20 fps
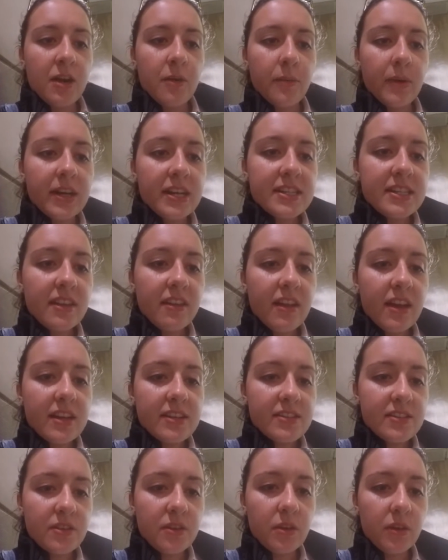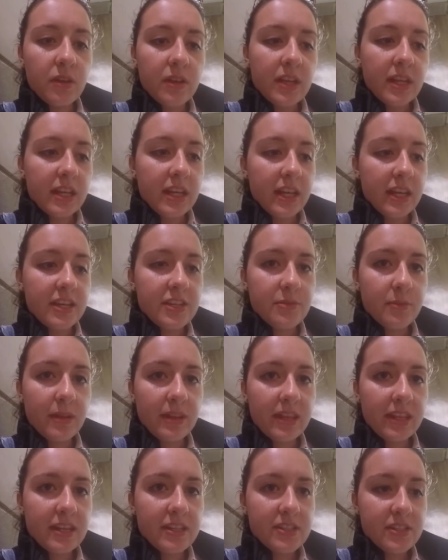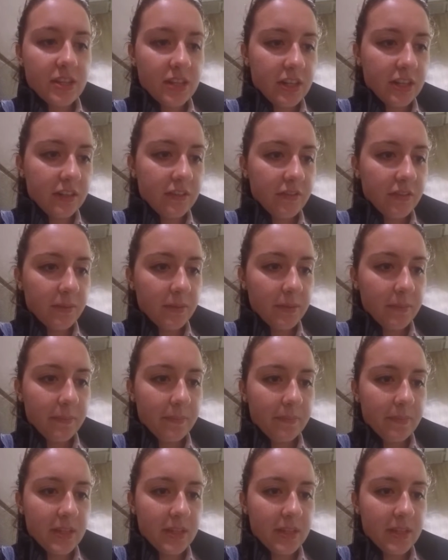What is a lost soul? It is one that has turned from the,